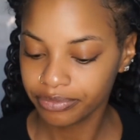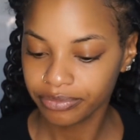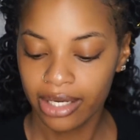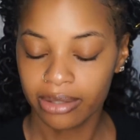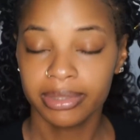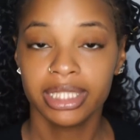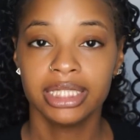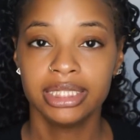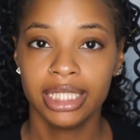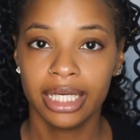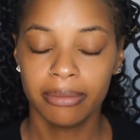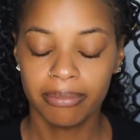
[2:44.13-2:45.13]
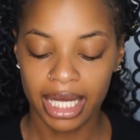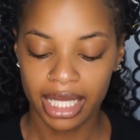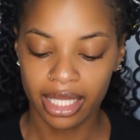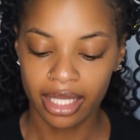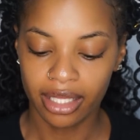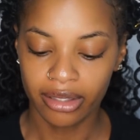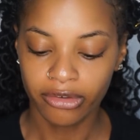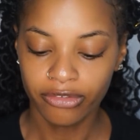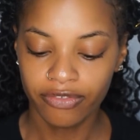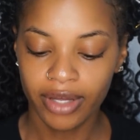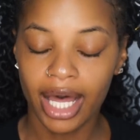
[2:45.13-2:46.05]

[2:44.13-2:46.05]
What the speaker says: Now I'm going to take my E.L.F.